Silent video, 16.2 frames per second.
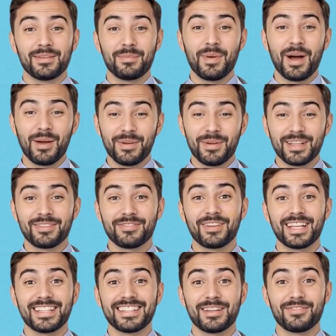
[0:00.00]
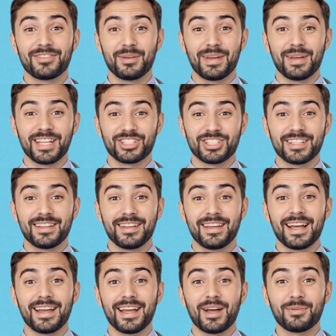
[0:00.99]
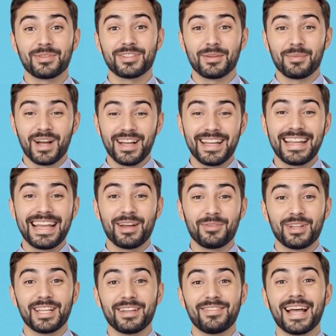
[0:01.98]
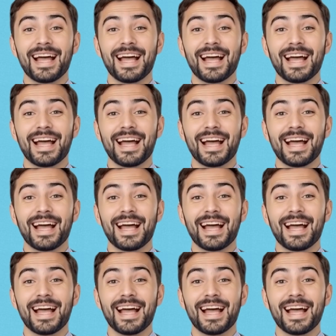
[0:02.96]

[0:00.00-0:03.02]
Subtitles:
Bromelain fights inflammation and helps the body get rid of